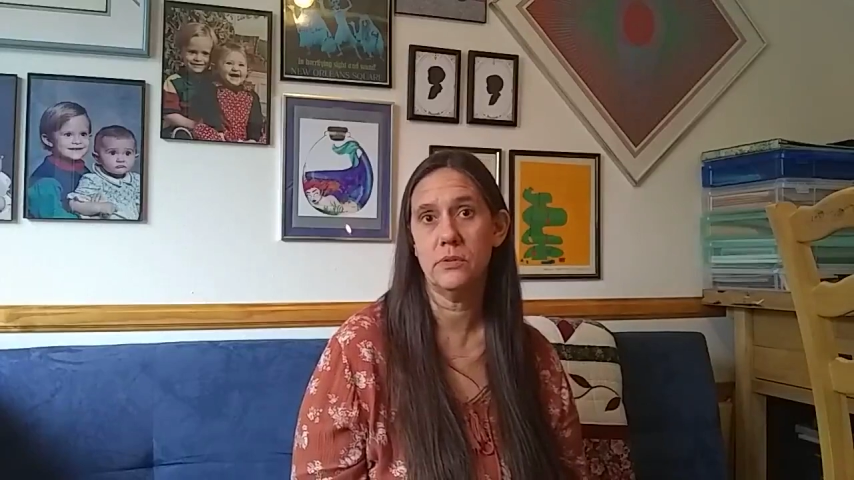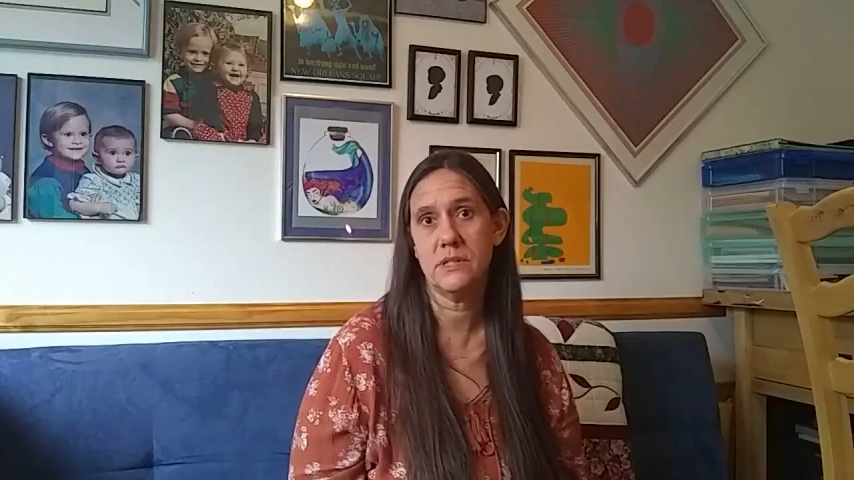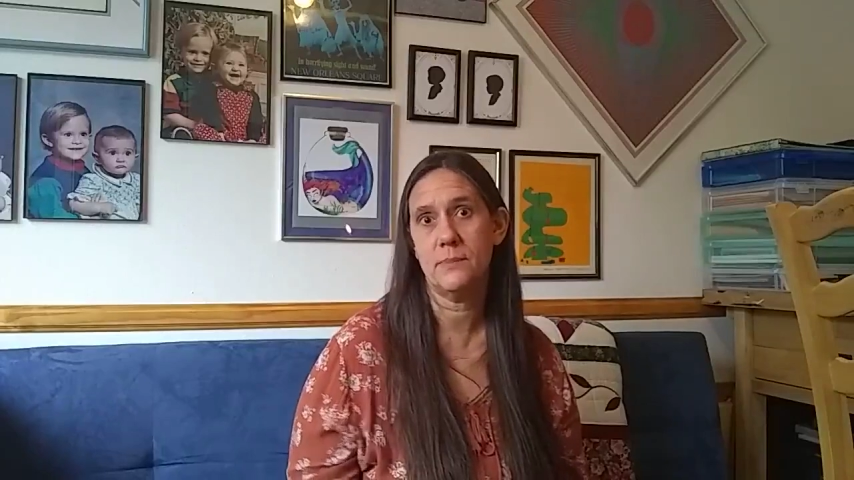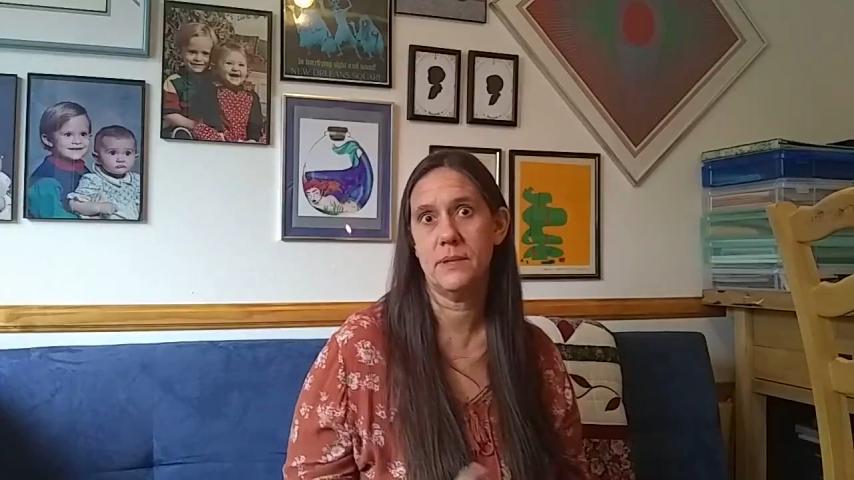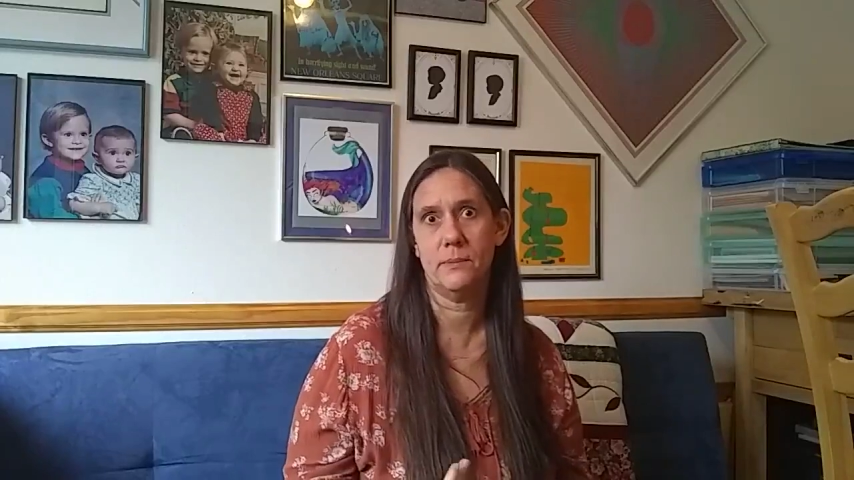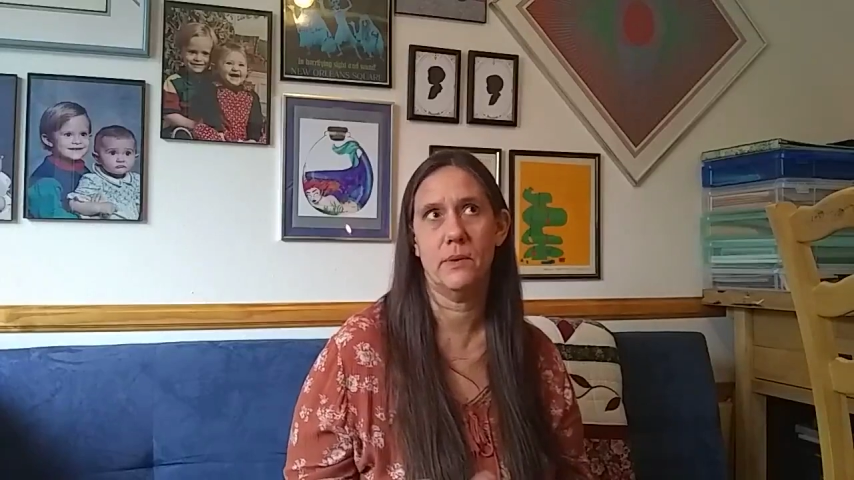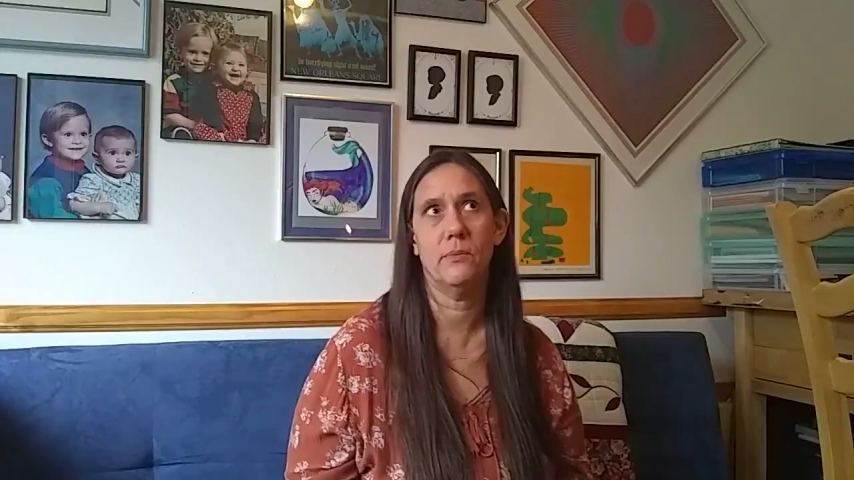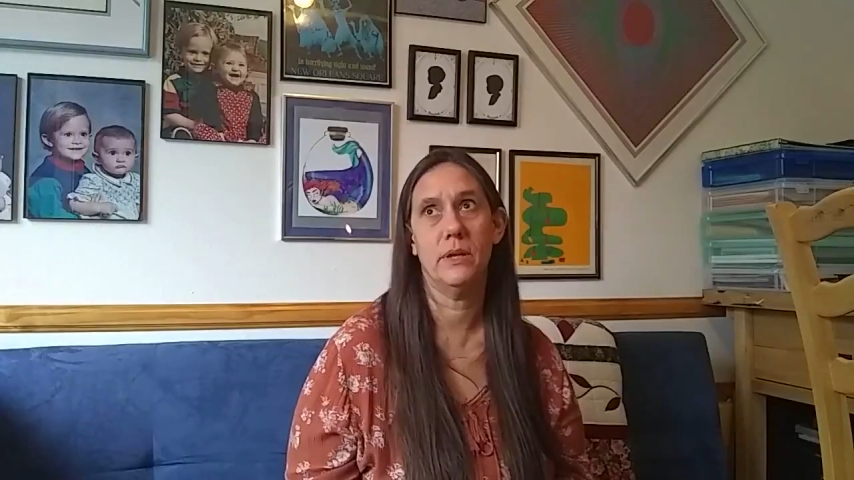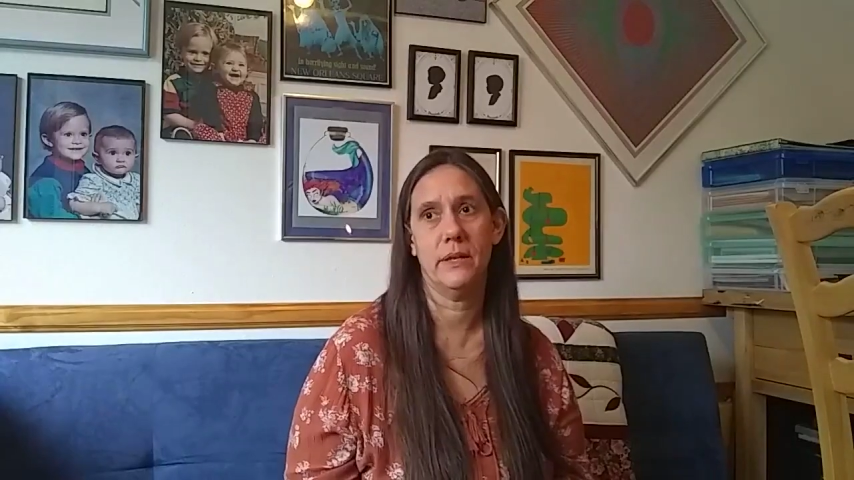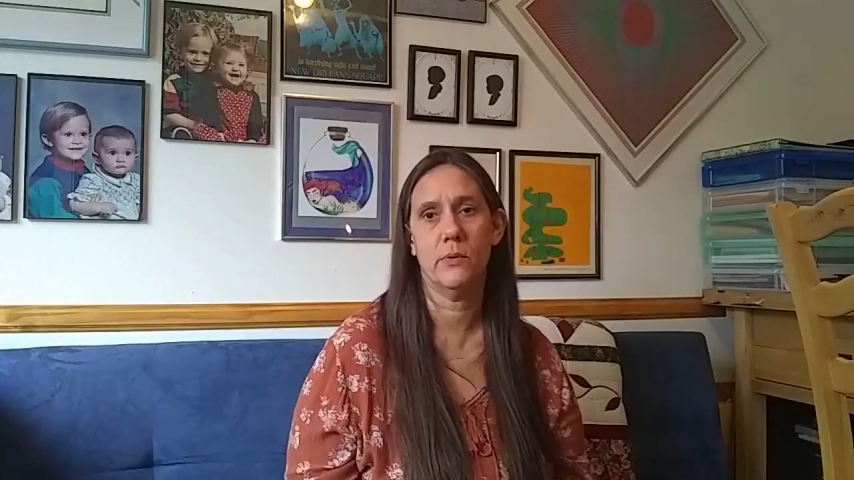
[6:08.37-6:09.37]
Some of them are
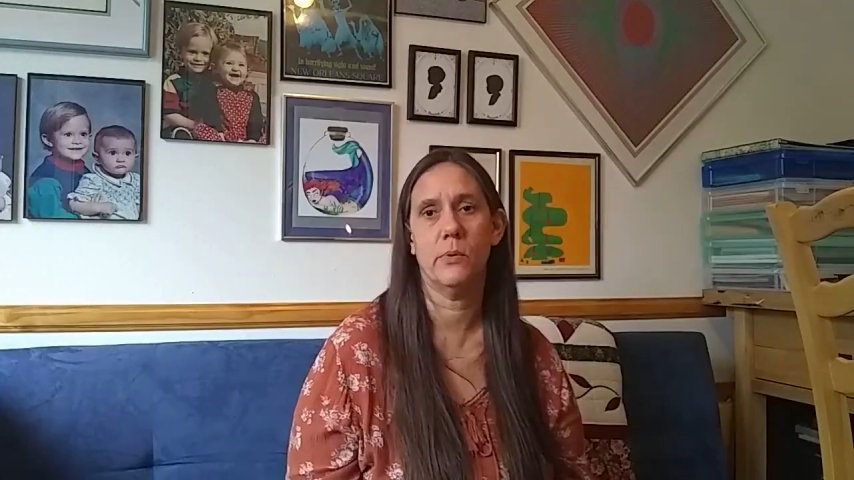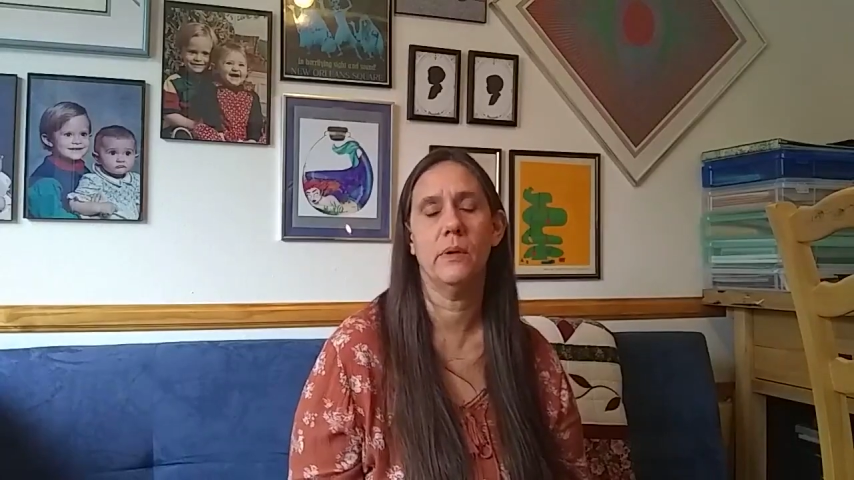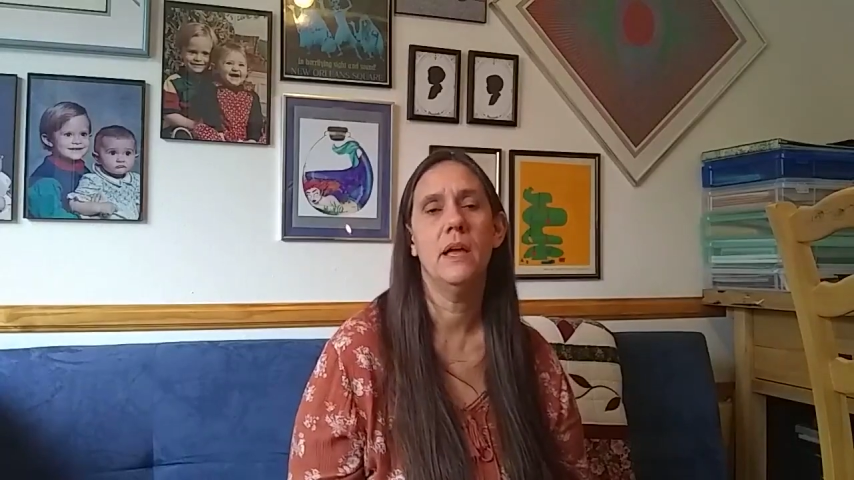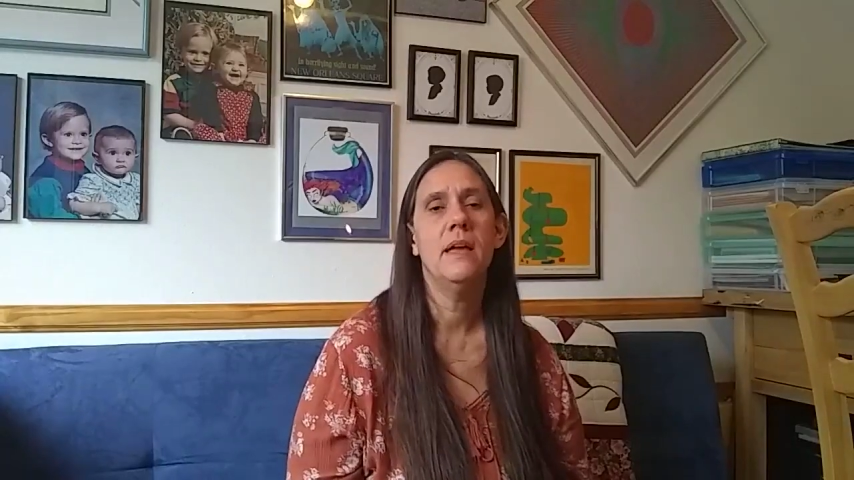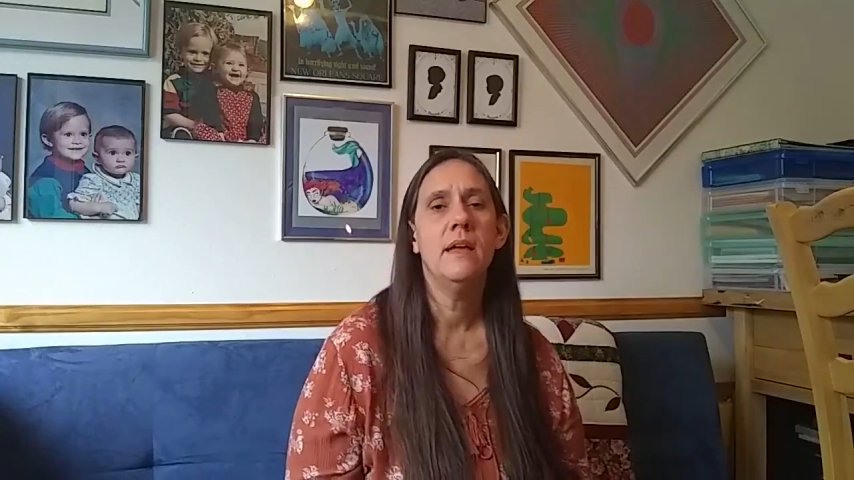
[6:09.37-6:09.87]
really cool